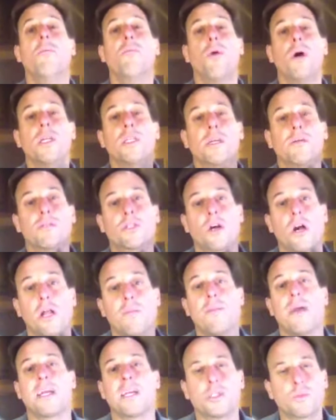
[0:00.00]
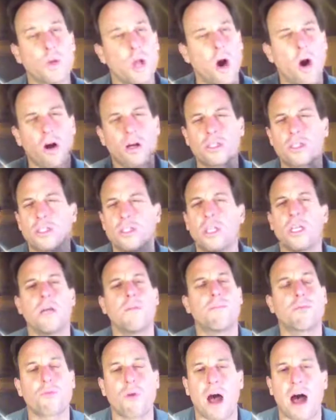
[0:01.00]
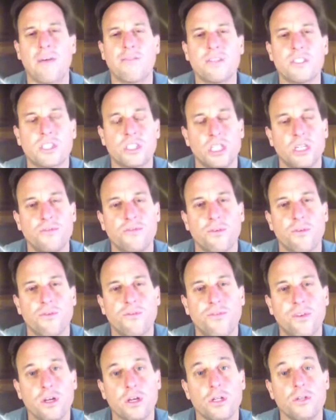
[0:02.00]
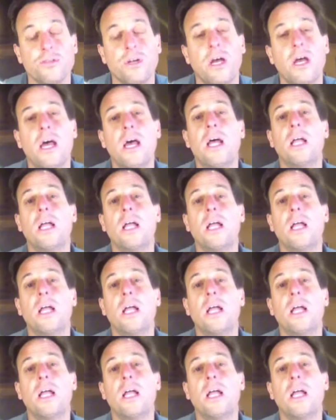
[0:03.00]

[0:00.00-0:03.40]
Point I'm trying to make is we are seeing prophecy fulfilled